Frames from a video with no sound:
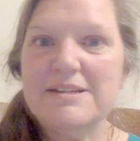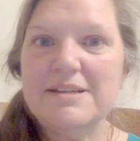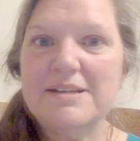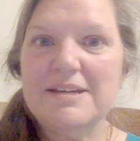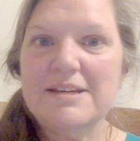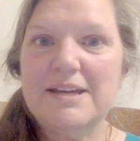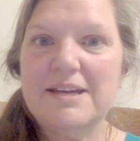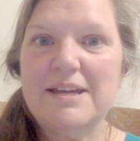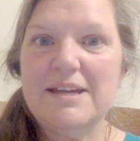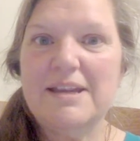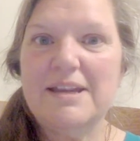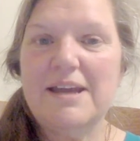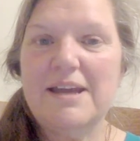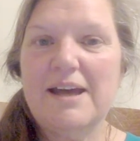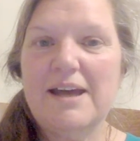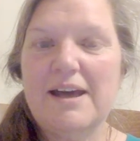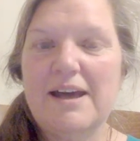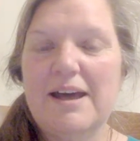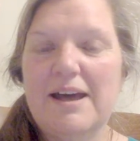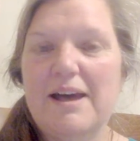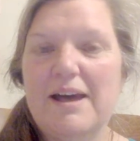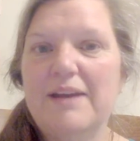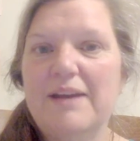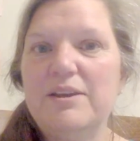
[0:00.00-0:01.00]
Did
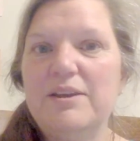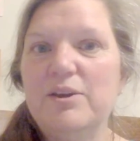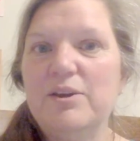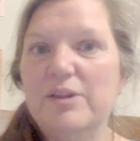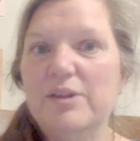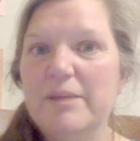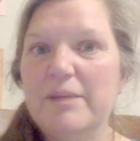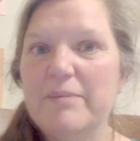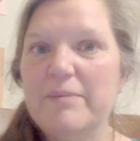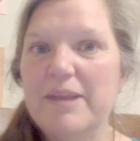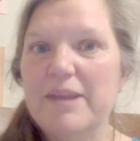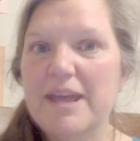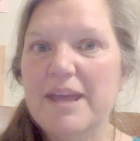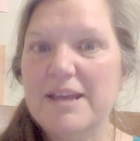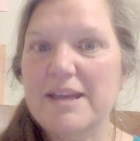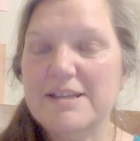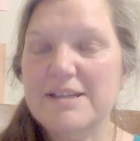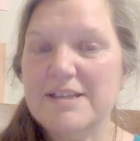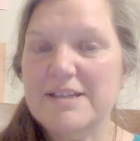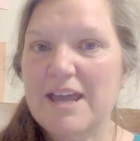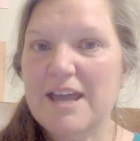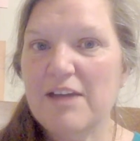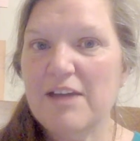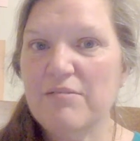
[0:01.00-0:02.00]
you
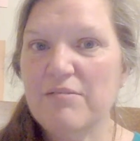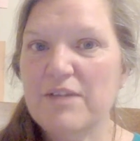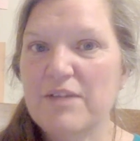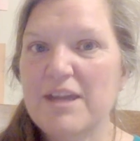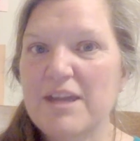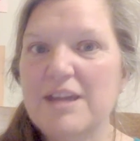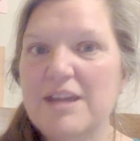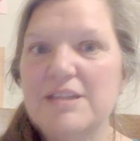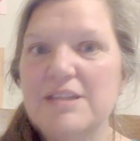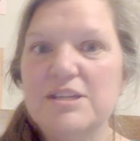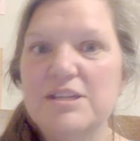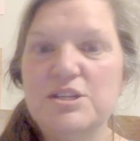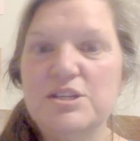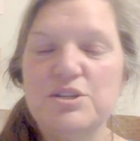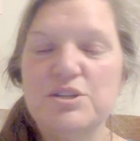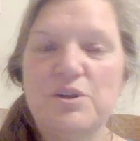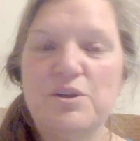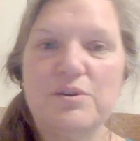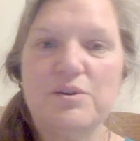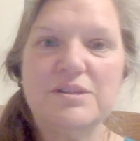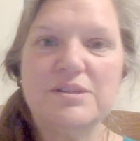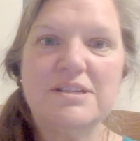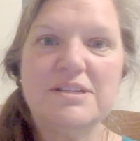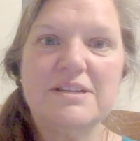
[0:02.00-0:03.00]
eliminate dairy? Did you
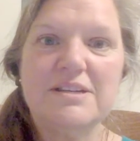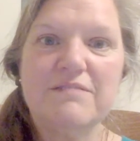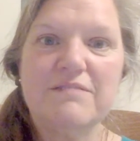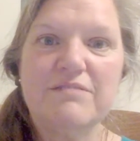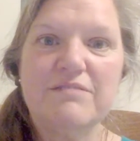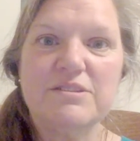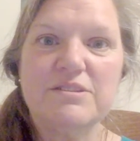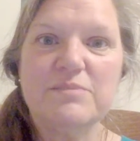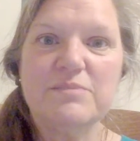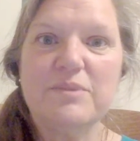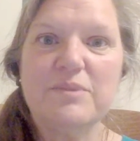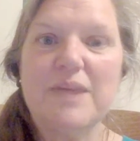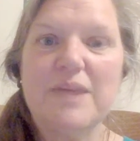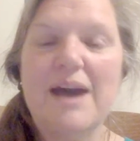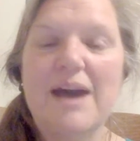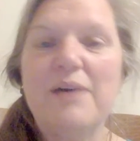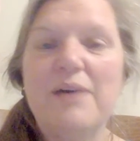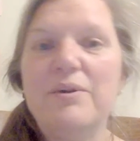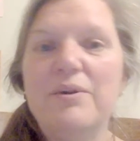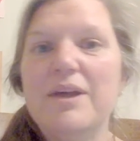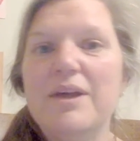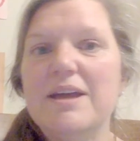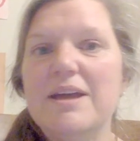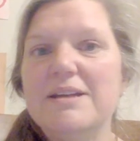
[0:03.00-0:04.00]
notice a difference
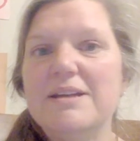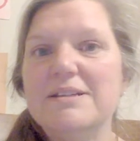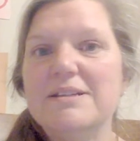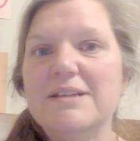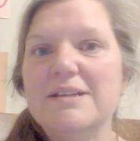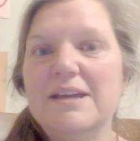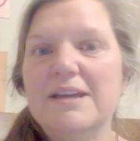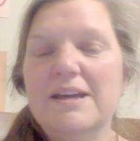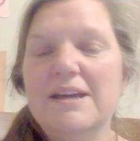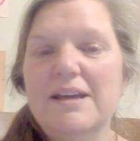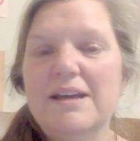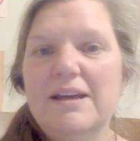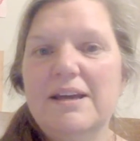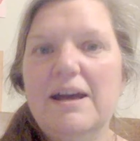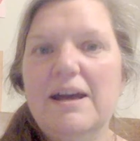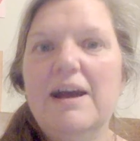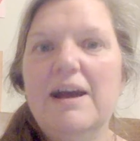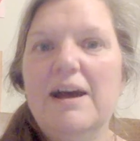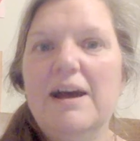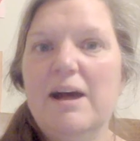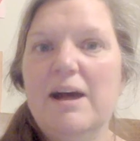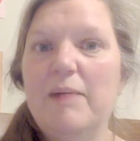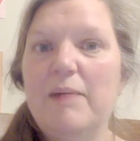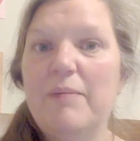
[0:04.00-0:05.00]
without it?
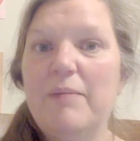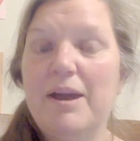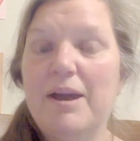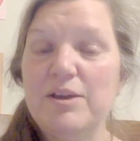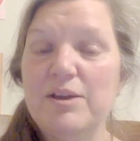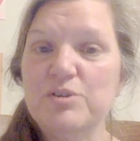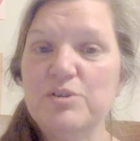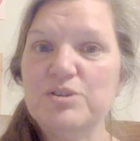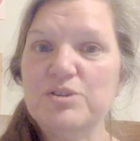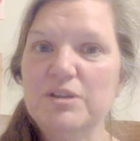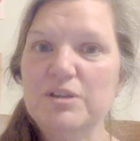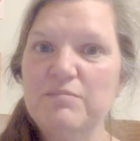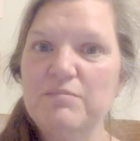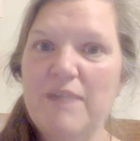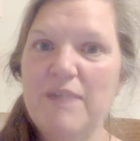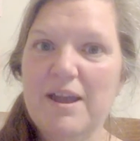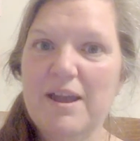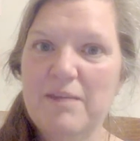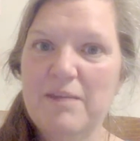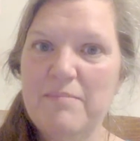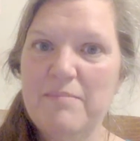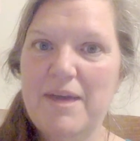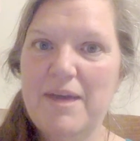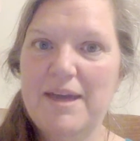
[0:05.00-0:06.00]
I usually
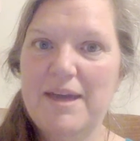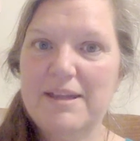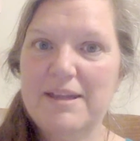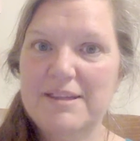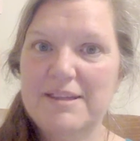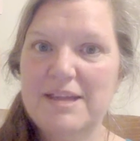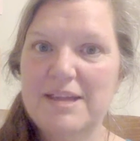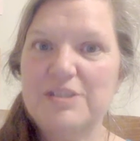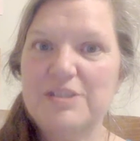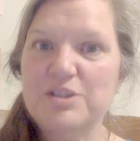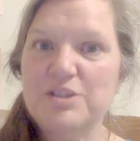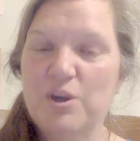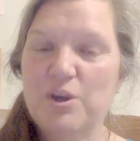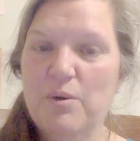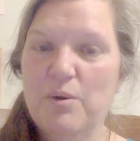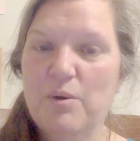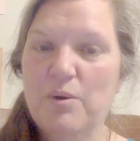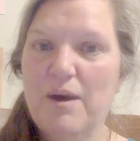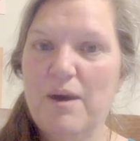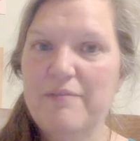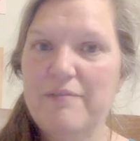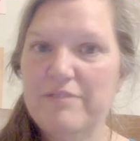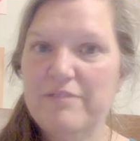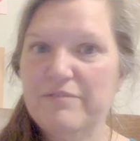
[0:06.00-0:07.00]
recommend that you go
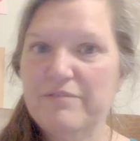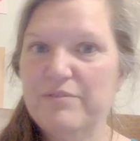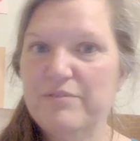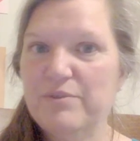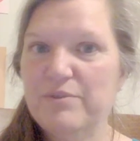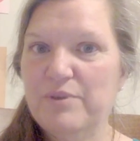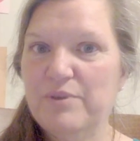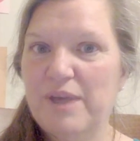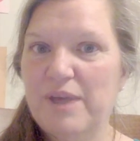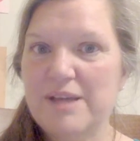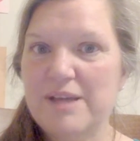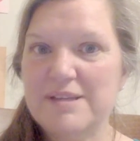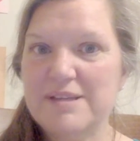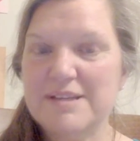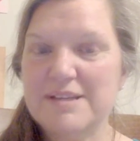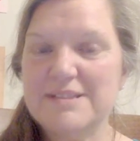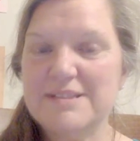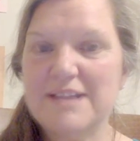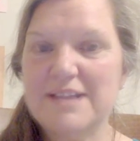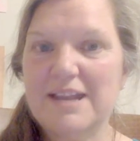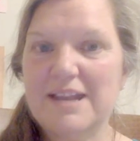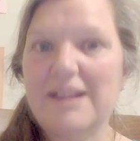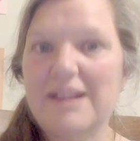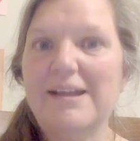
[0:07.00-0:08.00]
off the food, as I
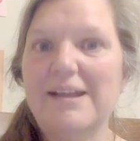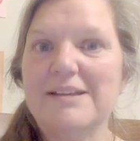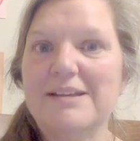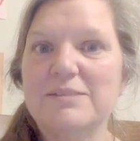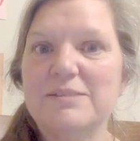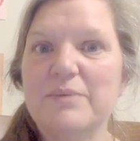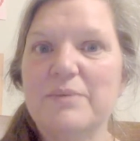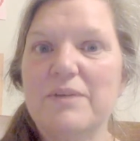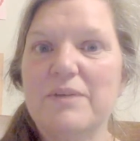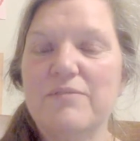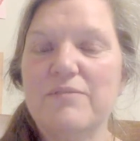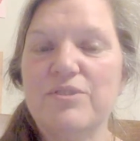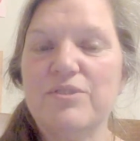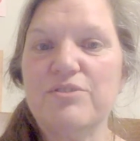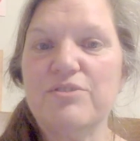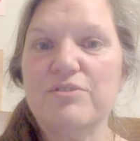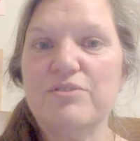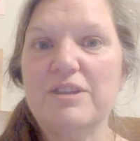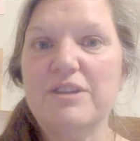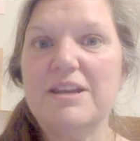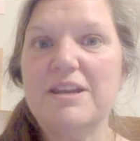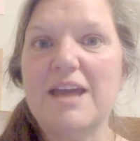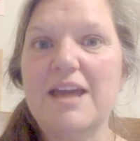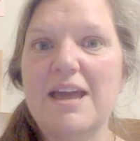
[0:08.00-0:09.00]
stated last week, for
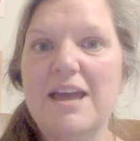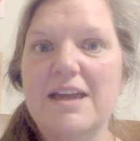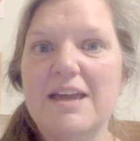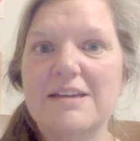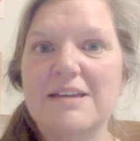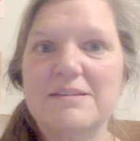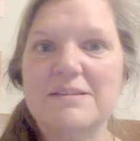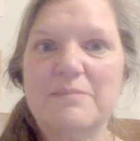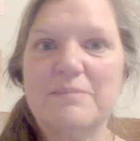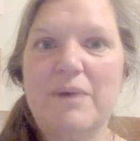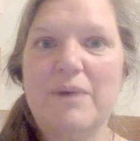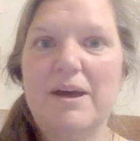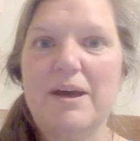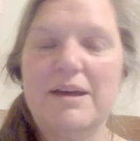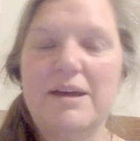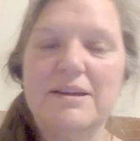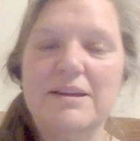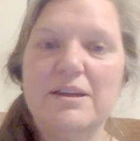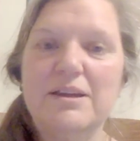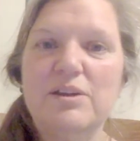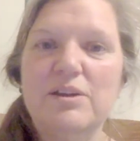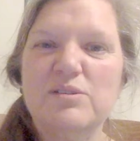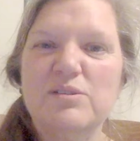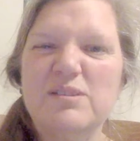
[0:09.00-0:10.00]
30 days, but
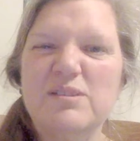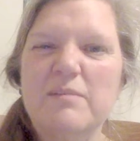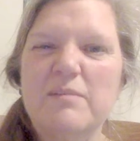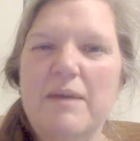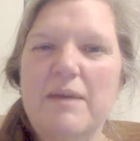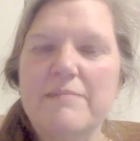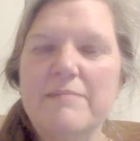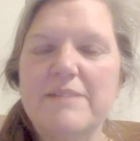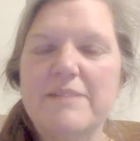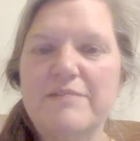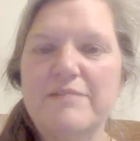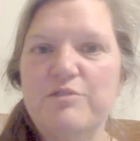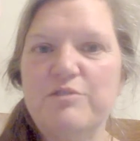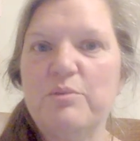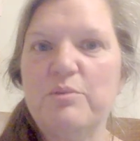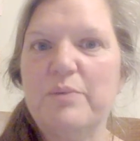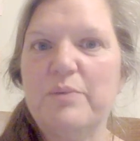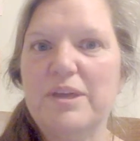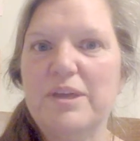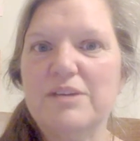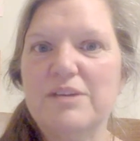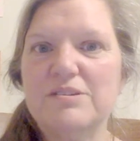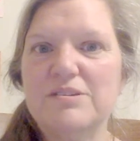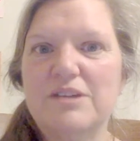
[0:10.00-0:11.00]
sometimes after a
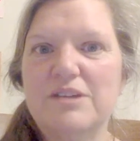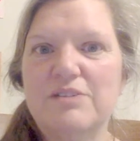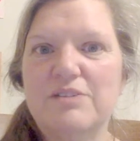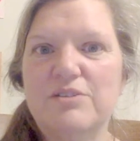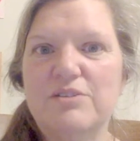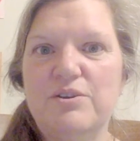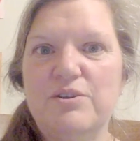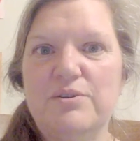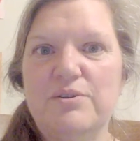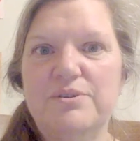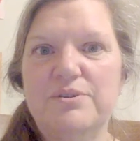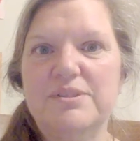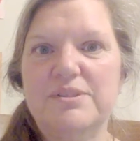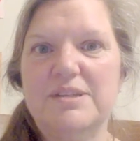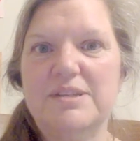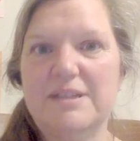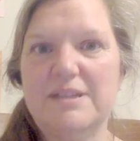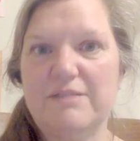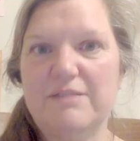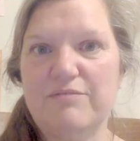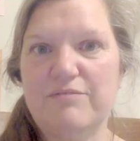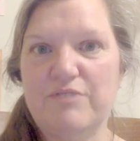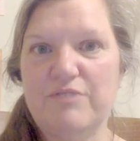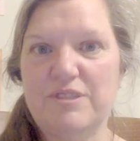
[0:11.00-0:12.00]
week you start to notice the
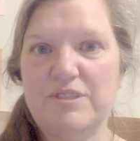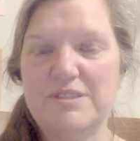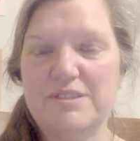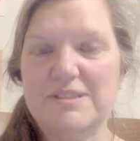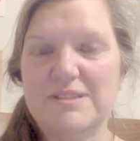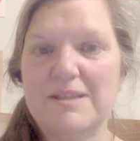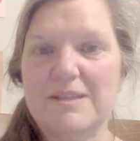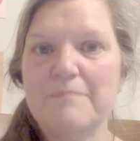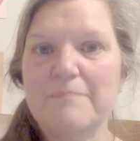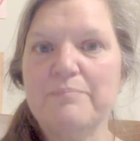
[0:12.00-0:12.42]
difference.